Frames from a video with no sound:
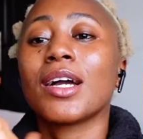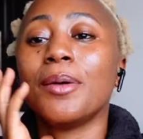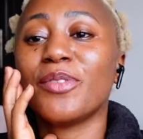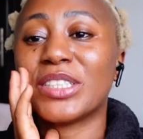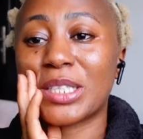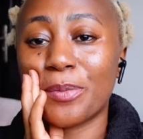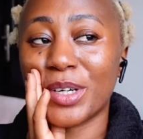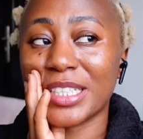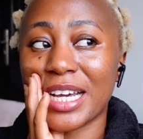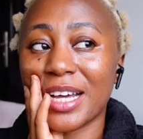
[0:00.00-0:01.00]
Come for
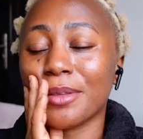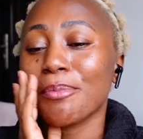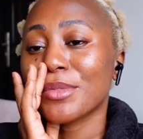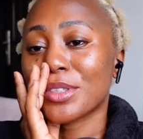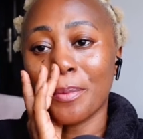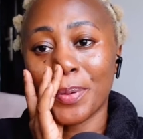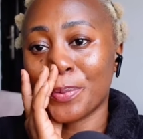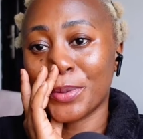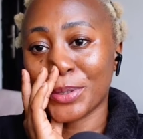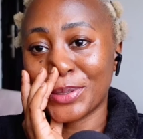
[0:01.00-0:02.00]
someone that some
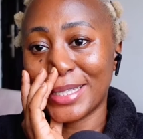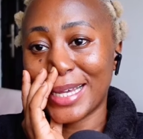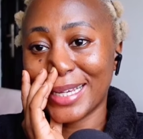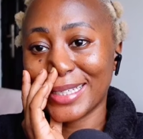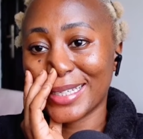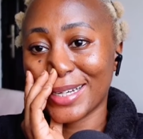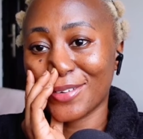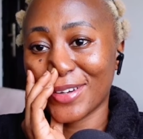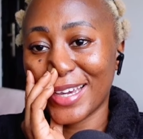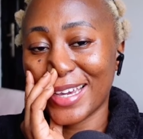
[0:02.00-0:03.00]
people don't like,
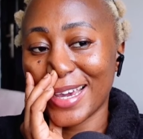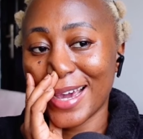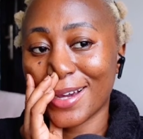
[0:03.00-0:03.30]
okay?